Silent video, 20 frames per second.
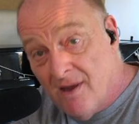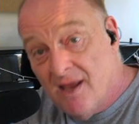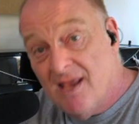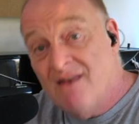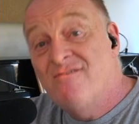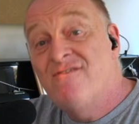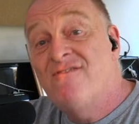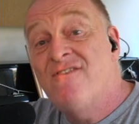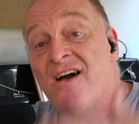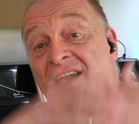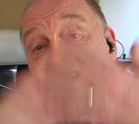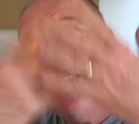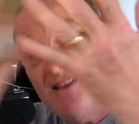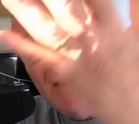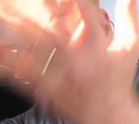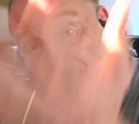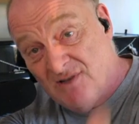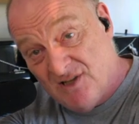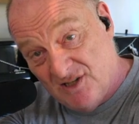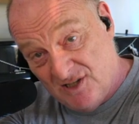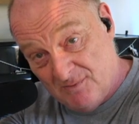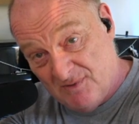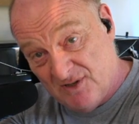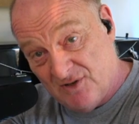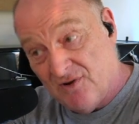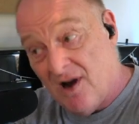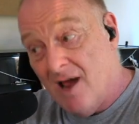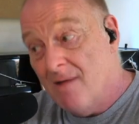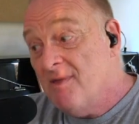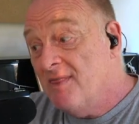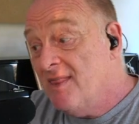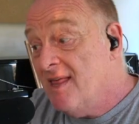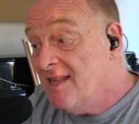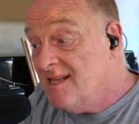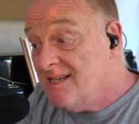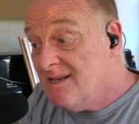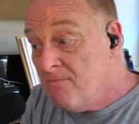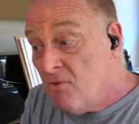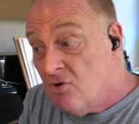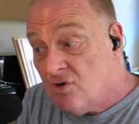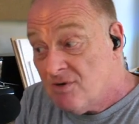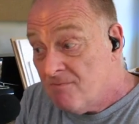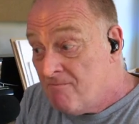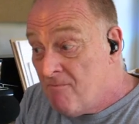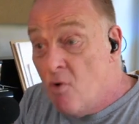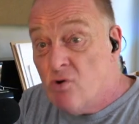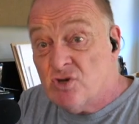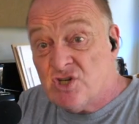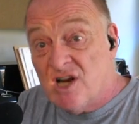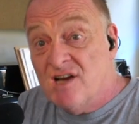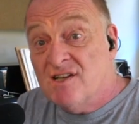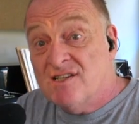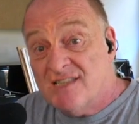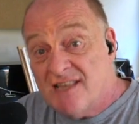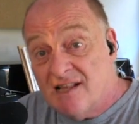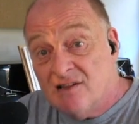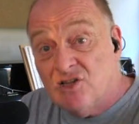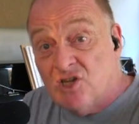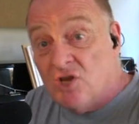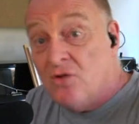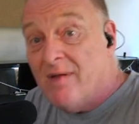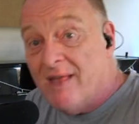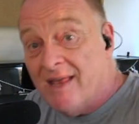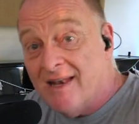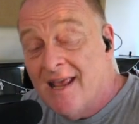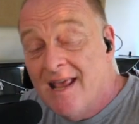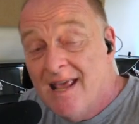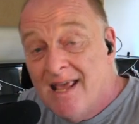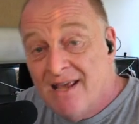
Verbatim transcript: invite them to subscribe, and then there's a more chance they'll do it.